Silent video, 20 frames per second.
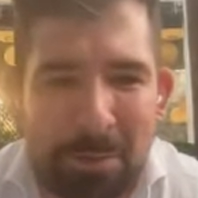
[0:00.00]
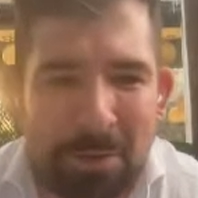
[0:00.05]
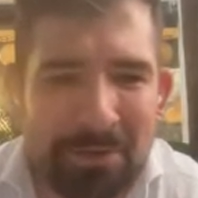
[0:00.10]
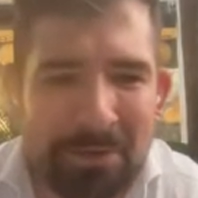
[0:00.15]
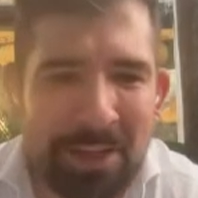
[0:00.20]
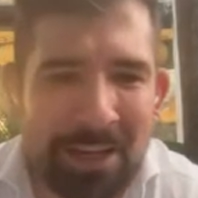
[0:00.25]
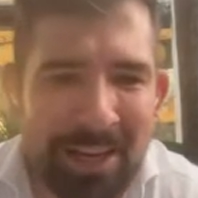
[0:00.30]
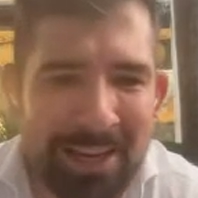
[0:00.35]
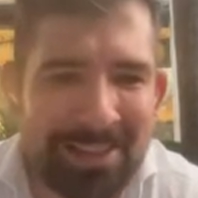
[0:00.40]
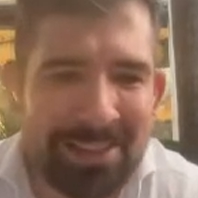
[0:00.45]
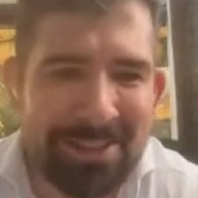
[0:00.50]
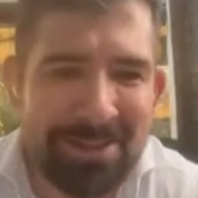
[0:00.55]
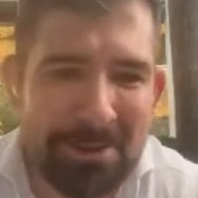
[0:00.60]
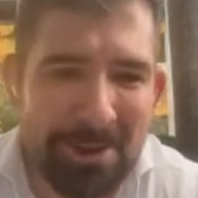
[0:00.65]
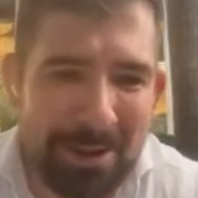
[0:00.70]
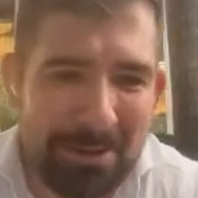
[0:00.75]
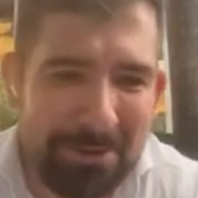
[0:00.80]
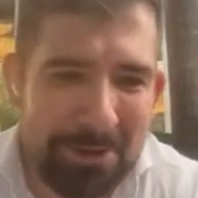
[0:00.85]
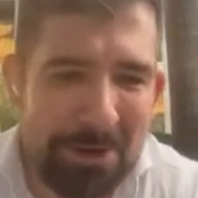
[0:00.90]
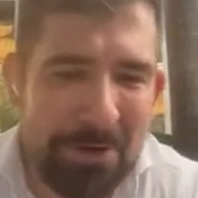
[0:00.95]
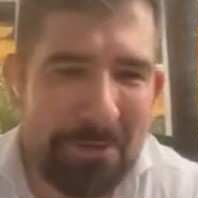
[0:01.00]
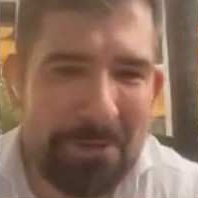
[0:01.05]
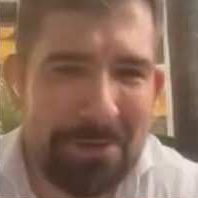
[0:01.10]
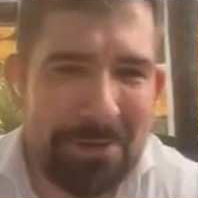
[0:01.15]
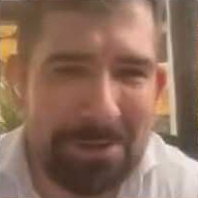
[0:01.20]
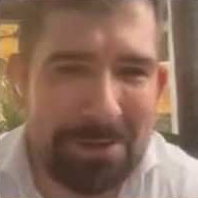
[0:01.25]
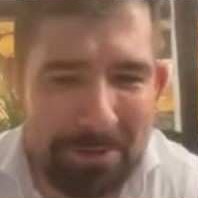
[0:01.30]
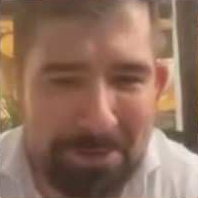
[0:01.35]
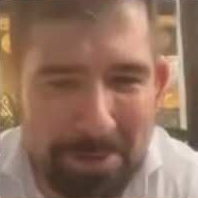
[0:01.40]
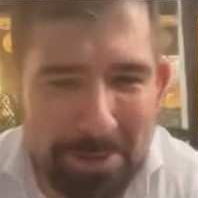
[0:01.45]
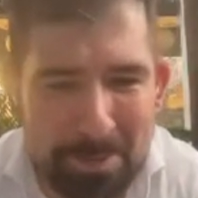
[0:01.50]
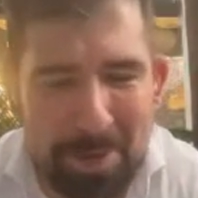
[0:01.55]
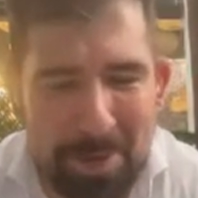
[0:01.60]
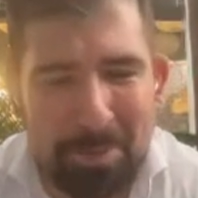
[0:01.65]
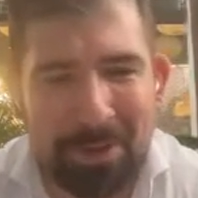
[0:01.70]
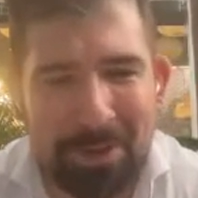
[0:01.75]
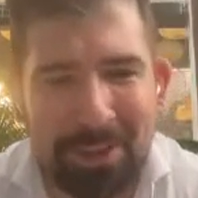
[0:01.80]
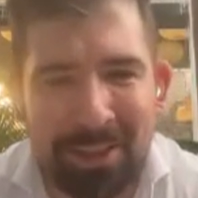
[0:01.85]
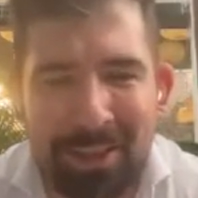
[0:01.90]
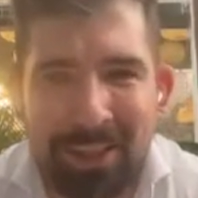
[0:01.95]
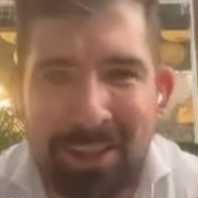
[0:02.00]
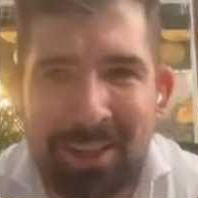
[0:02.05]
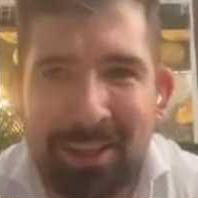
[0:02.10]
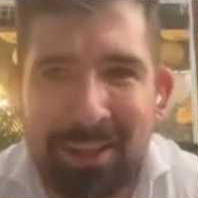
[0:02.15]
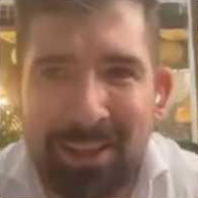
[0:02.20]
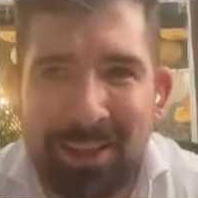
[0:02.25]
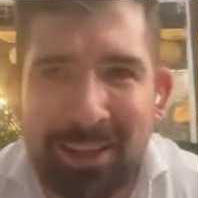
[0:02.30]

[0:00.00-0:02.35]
But on top of the license, you have the office, you have the people, and